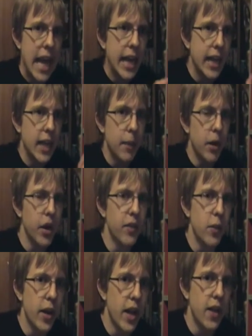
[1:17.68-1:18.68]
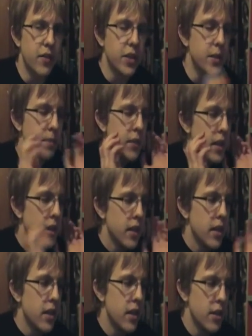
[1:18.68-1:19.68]
ending part of it where I have to,
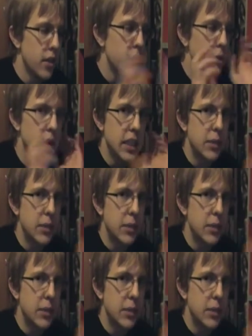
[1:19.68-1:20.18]
you know,